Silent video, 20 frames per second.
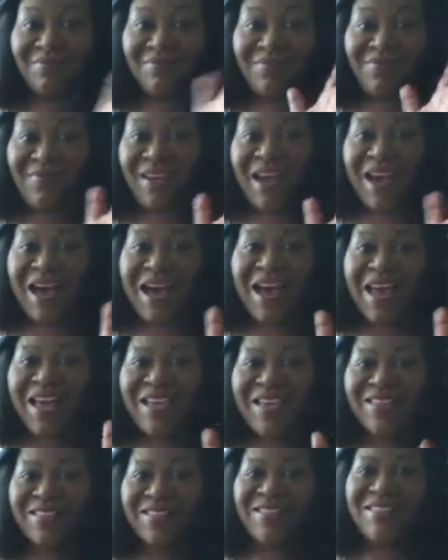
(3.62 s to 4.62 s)
Hi,
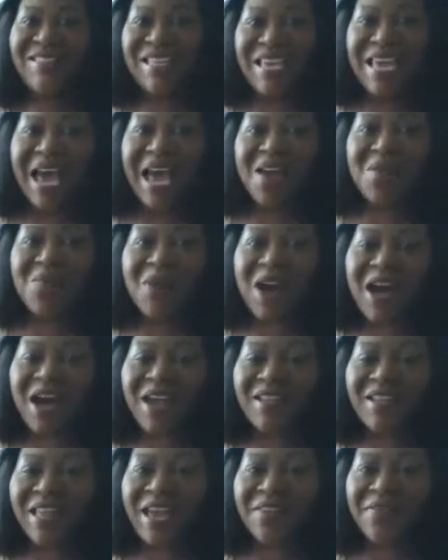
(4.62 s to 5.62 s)
DIY
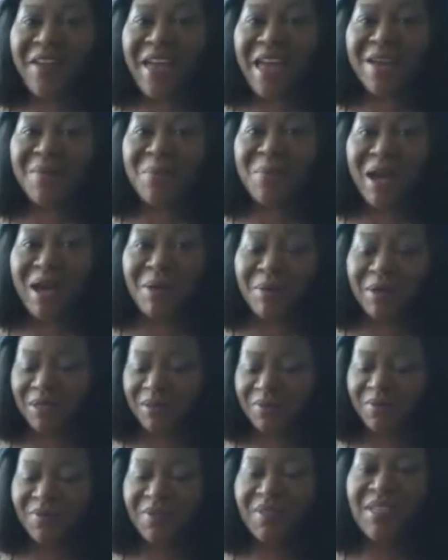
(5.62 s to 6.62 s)
Life Hack Mama
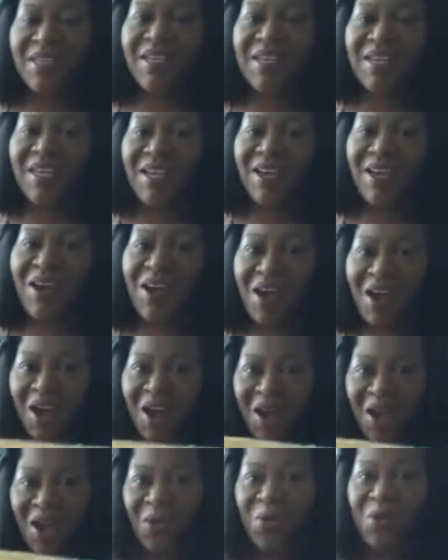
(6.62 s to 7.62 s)

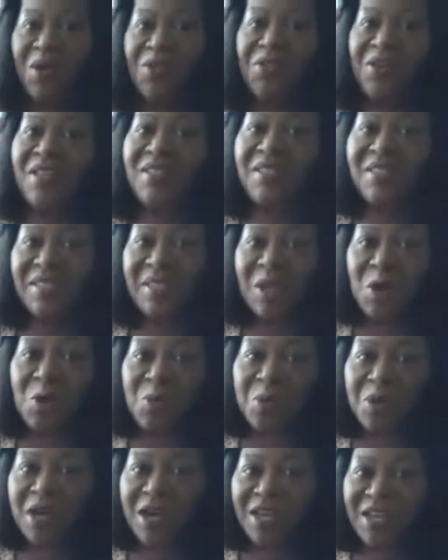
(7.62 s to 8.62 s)
with a soap
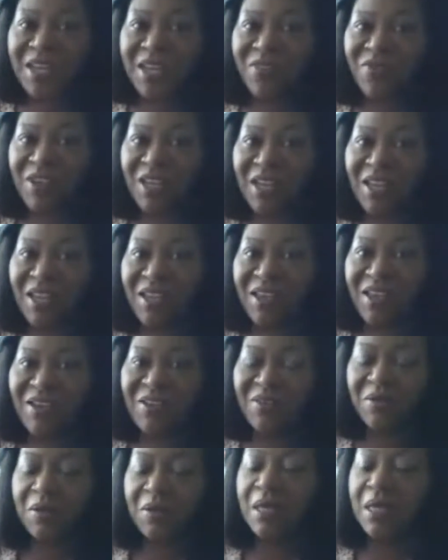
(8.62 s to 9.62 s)
cutting video.
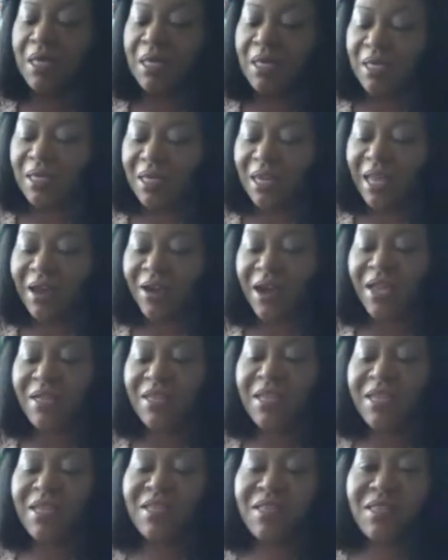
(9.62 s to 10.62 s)
Now I
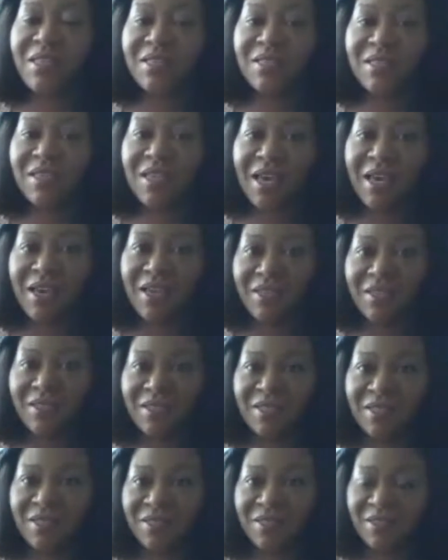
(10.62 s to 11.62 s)
did this, guys,
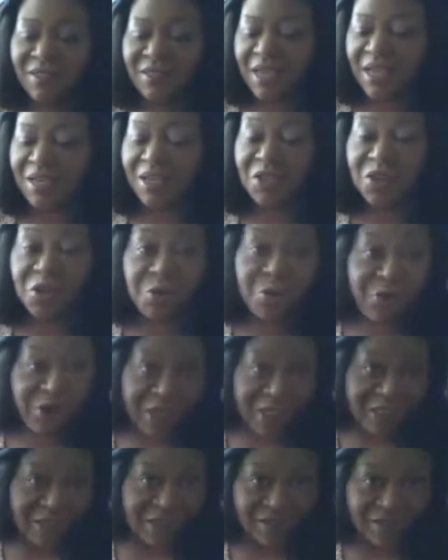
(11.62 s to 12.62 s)
not in your
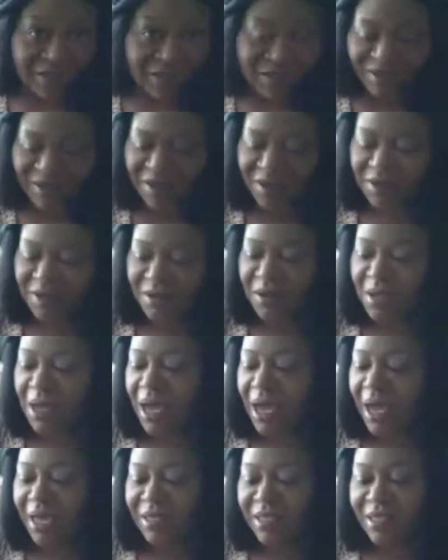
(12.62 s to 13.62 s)
presence.
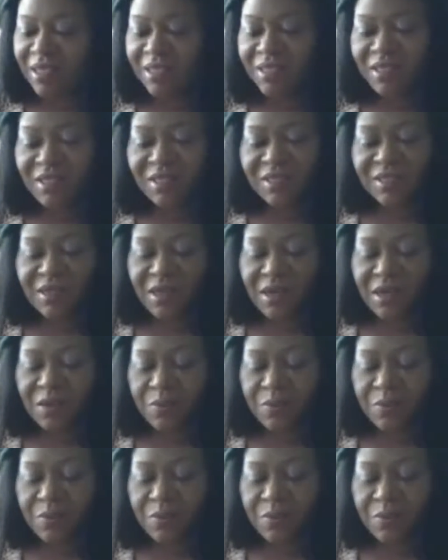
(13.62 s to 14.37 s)
I did this 2